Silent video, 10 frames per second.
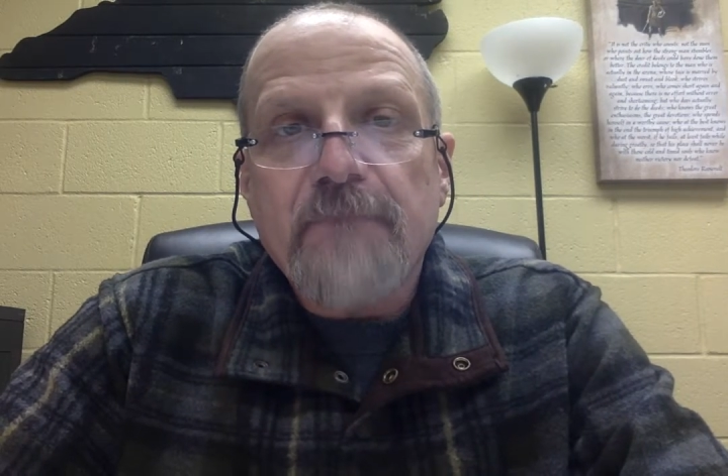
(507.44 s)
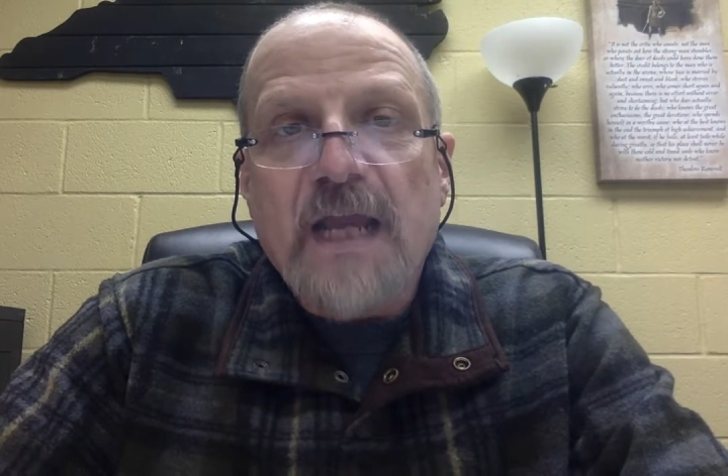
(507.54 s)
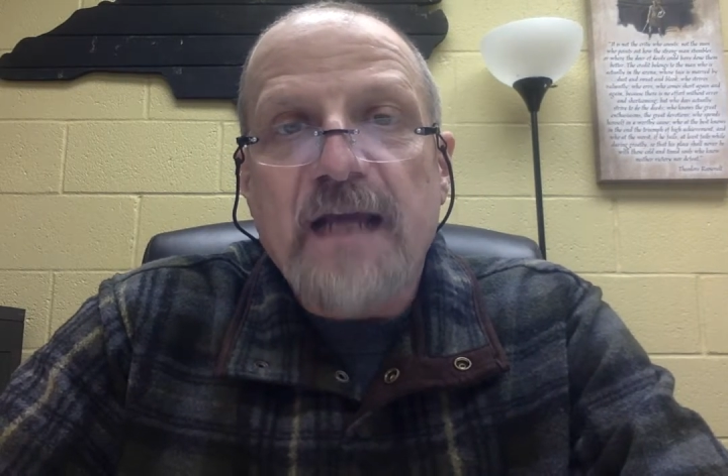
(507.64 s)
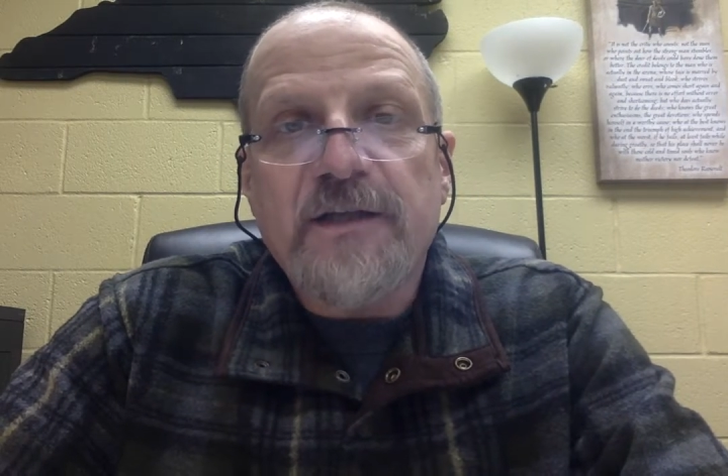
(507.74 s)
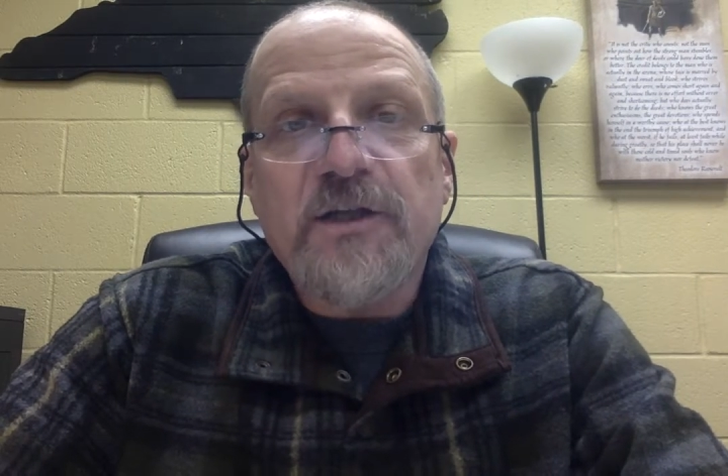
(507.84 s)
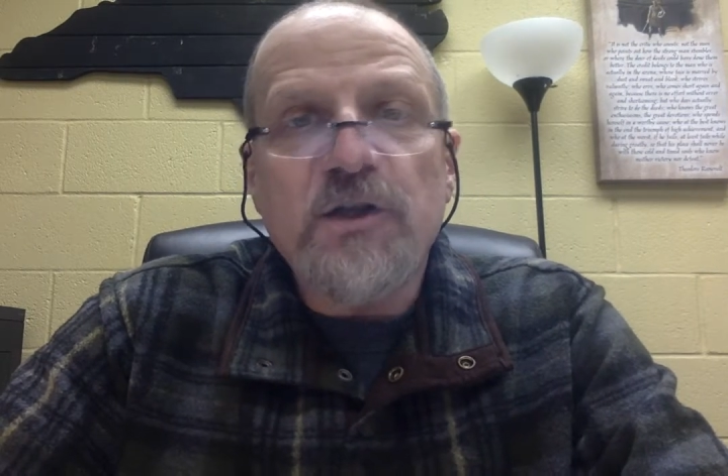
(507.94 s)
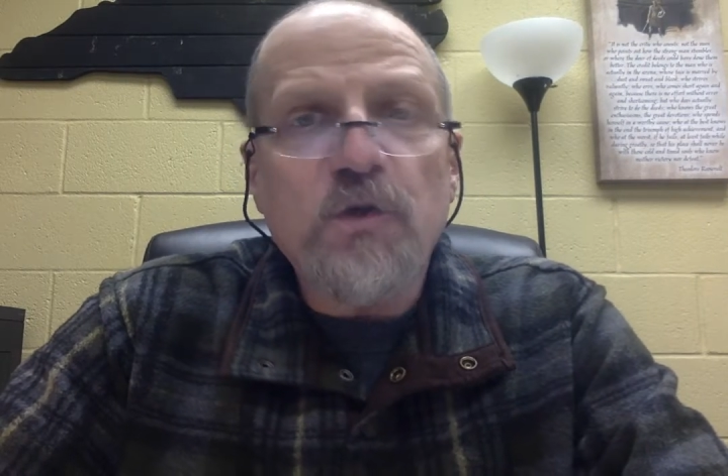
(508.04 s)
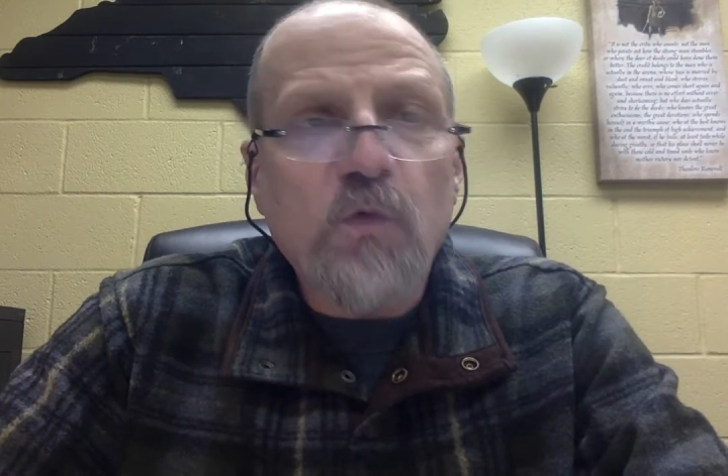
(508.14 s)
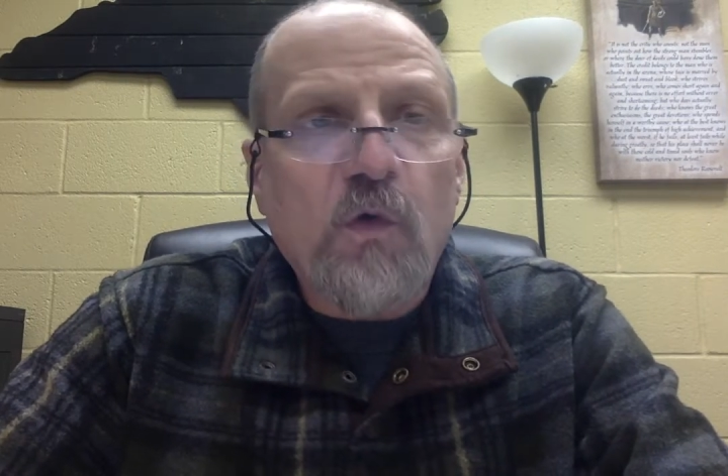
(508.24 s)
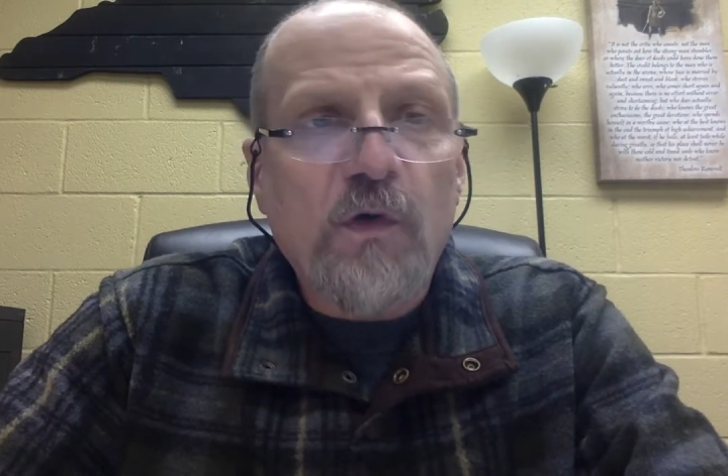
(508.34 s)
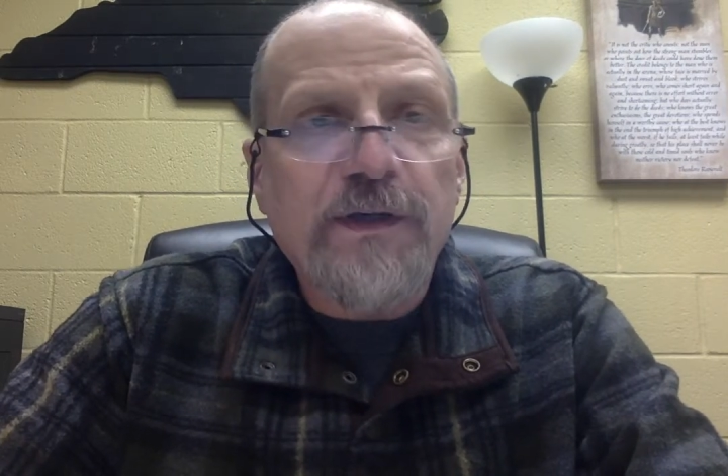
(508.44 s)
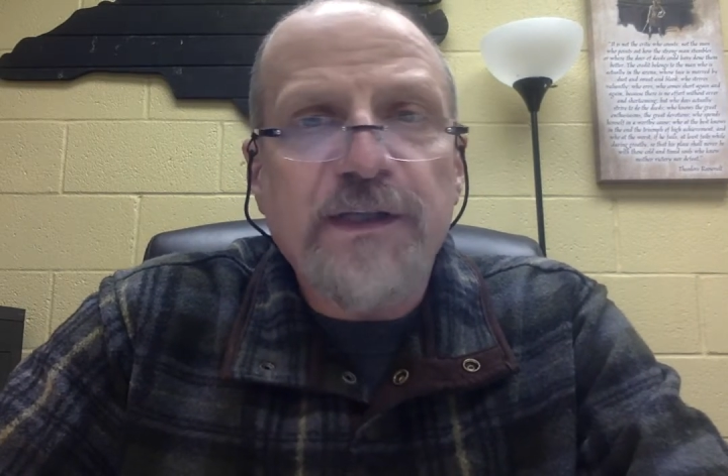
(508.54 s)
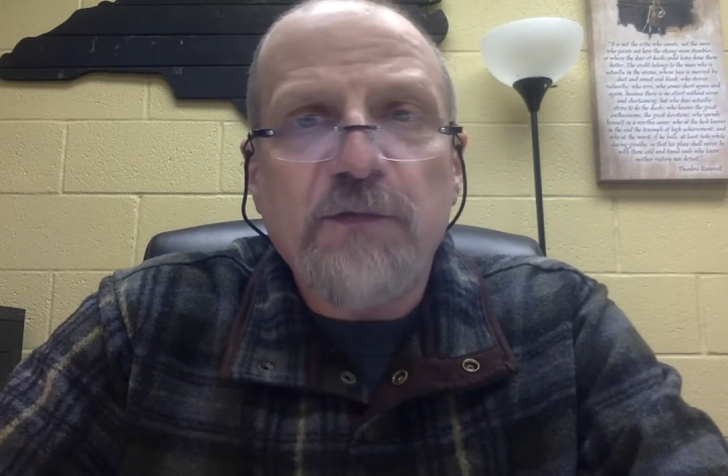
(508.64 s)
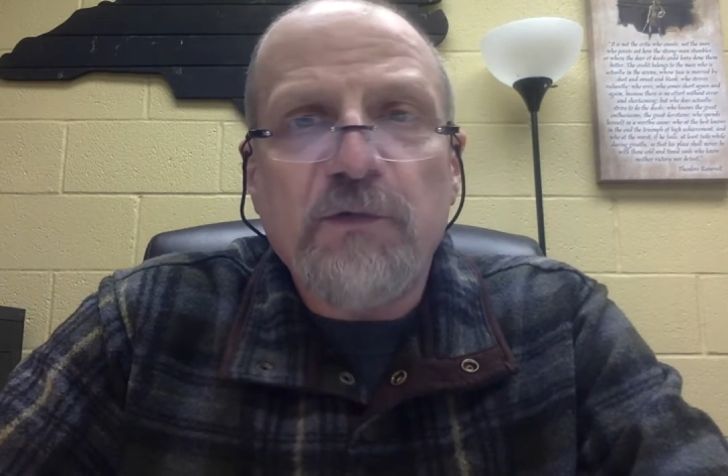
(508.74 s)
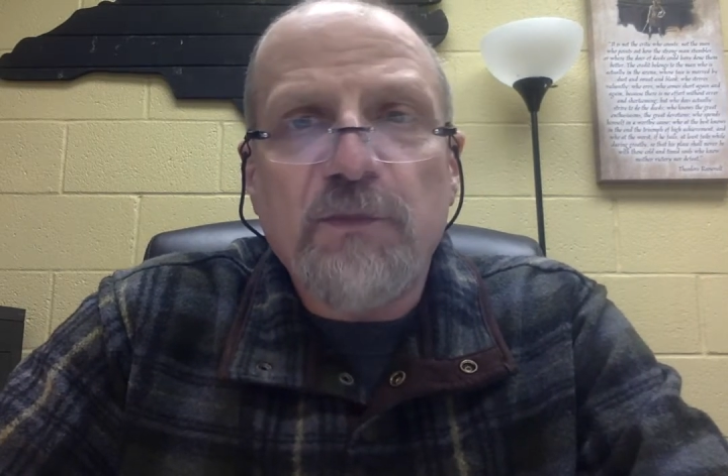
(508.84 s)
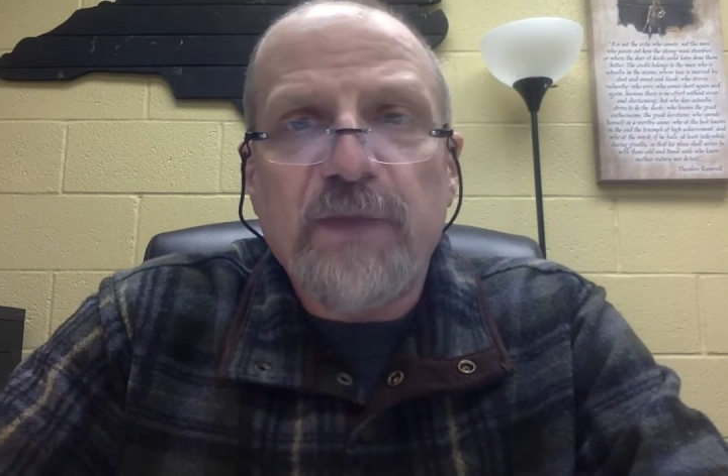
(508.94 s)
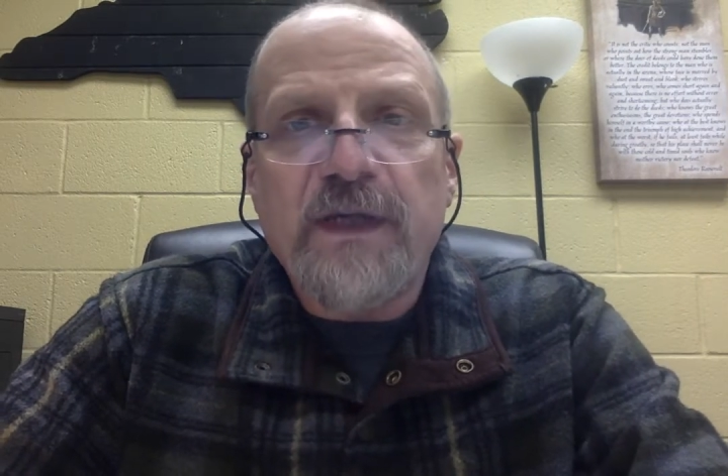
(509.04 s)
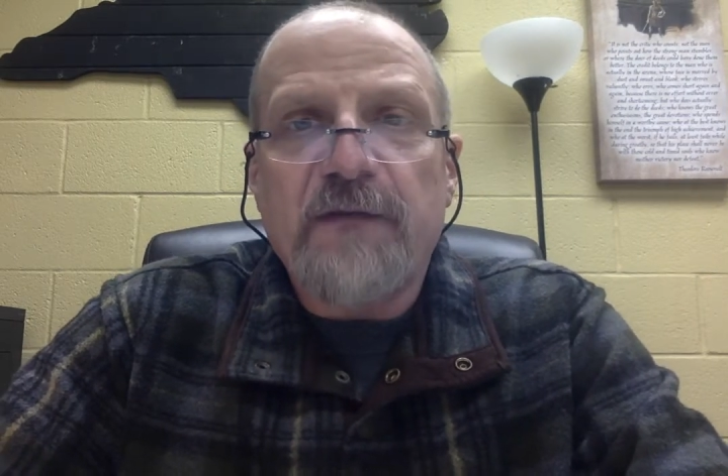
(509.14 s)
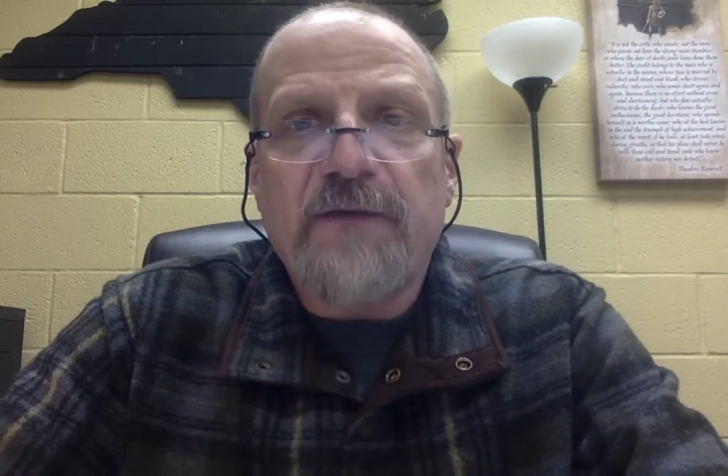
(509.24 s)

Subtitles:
And such a war as it would be